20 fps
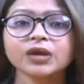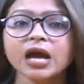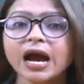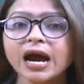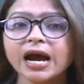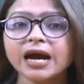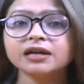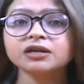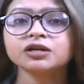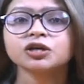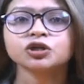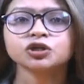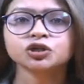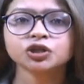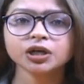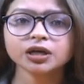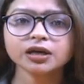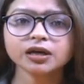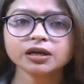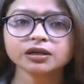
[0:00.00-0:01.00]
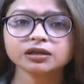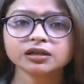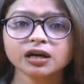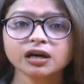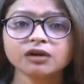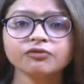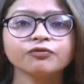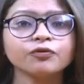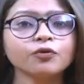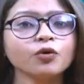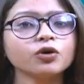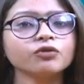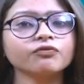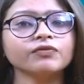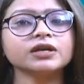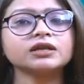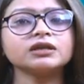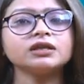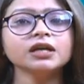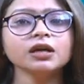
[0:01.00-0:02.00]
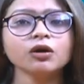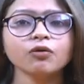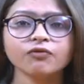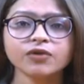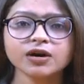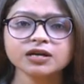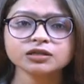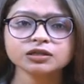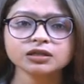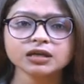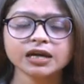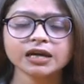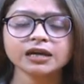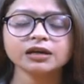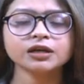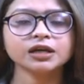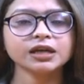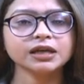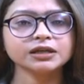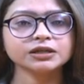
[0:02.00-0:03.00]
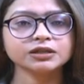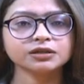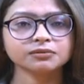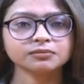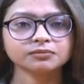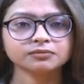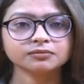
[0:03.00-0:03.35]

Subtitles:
and share the food with the ones in need.